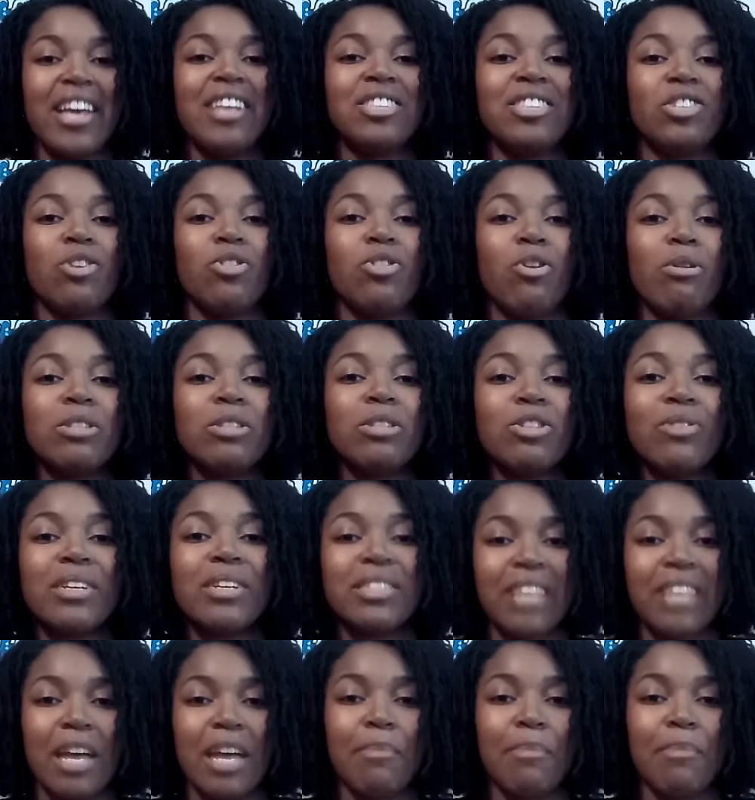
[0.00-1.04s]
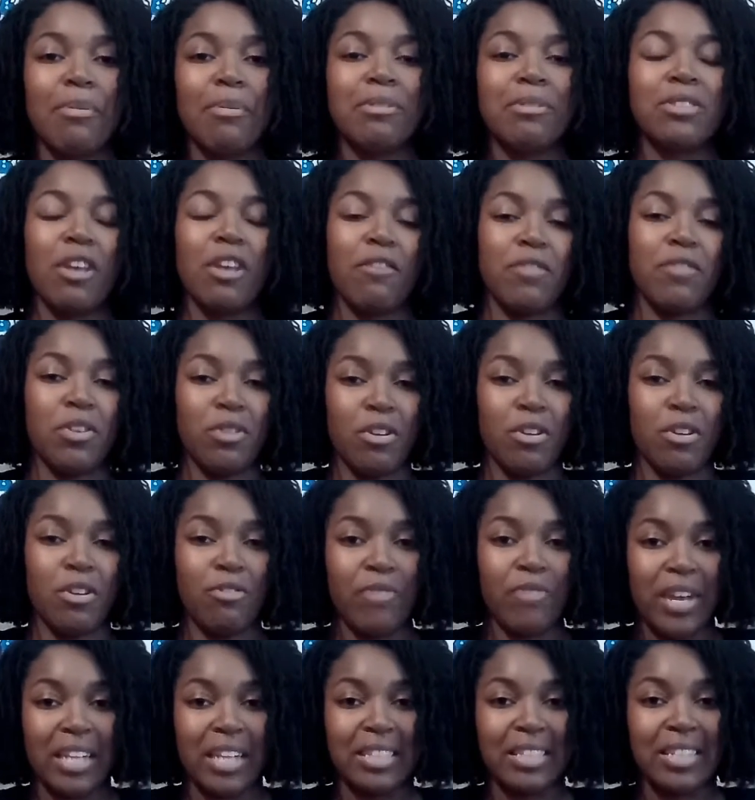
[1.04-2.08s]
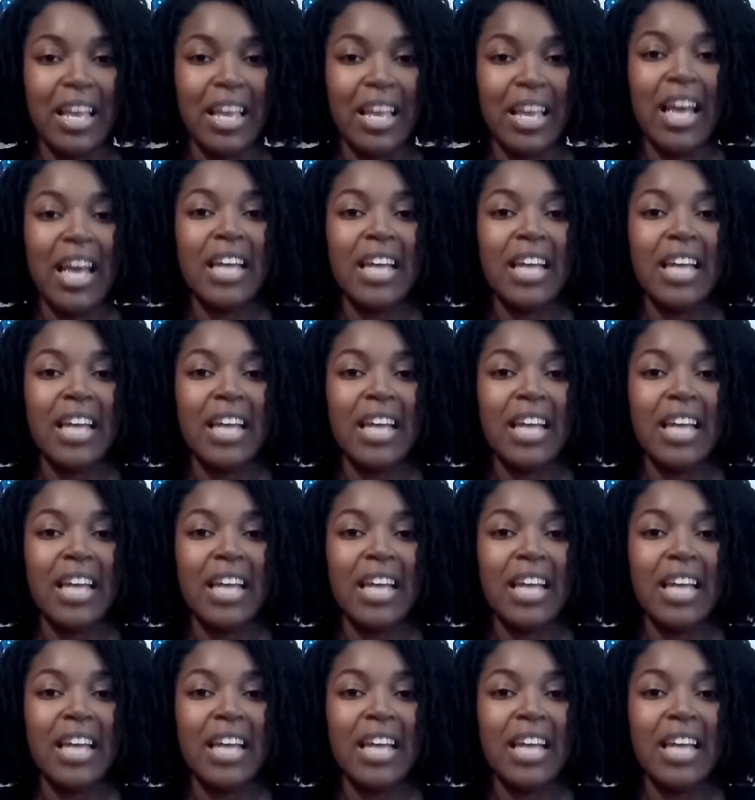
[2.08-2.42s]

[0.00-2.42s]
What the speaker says: So those are examples of unit rates.